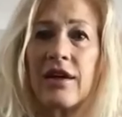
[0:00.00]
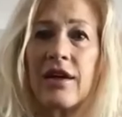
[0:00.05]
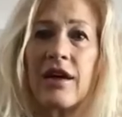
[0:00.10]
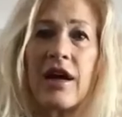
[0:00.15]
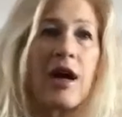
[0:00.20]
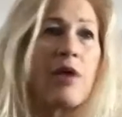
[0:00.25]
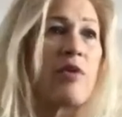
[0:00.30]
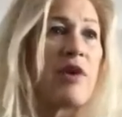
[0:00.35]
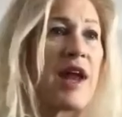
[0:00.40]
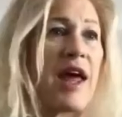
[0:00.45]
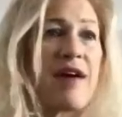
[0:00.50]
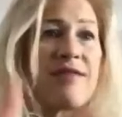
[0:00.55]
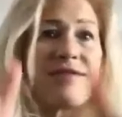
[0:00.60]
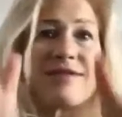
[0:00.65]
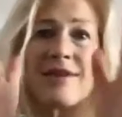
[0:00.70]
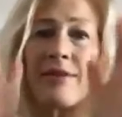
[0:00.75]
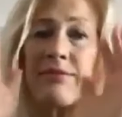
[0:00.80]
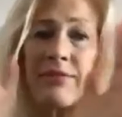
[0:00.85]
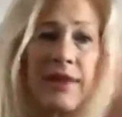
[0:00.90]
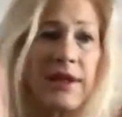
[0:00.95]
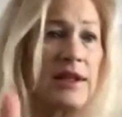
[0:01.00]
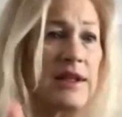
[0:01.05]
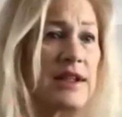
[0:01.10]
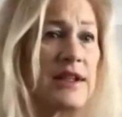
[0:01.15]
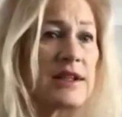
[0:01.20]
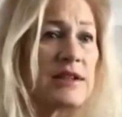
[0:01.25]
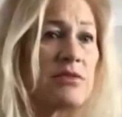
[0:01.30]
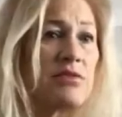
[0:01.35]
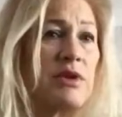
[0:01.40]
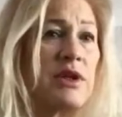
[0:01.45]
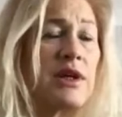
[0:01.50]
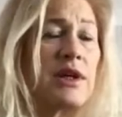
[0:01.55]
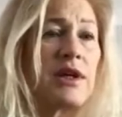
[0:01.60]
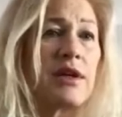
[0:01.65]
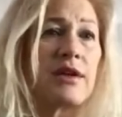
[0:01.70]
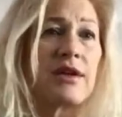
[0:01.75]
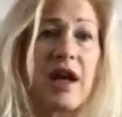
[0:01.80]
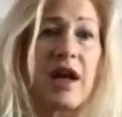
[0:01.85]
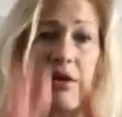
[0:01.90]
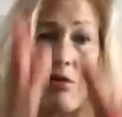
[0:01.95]
I want to have something this week.
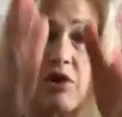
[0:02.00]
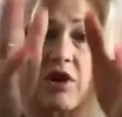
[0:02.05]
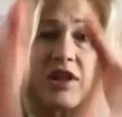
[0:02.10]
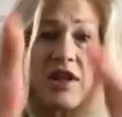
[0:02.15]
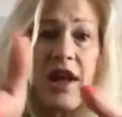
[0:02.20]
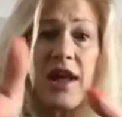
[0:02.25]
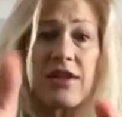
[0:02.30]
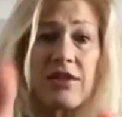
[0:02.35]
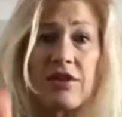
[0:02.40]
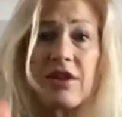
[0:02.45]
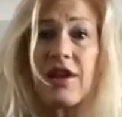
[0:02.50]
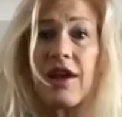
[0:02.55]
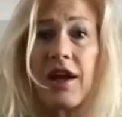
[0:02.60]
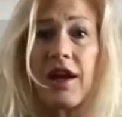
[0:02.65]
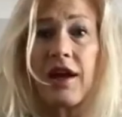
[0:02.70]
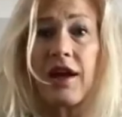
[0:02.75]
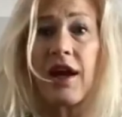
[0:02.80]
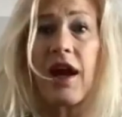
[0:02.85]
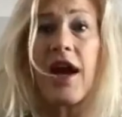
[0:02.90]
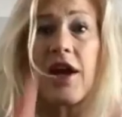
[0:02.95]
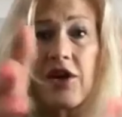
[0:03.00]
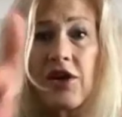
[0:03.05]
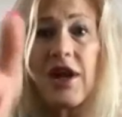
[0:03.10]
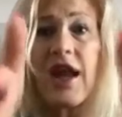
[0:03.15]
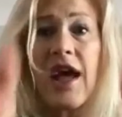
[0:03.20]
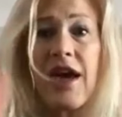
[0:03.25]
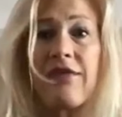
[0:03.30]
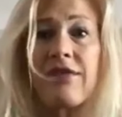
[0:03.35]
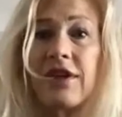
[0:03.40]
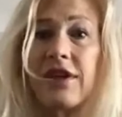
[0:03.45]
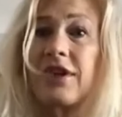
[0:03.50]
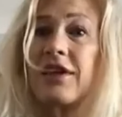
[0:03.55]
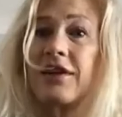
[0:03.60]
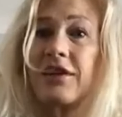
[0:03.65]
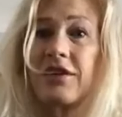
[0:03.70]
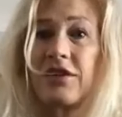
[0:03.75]
I want that today. I could have it.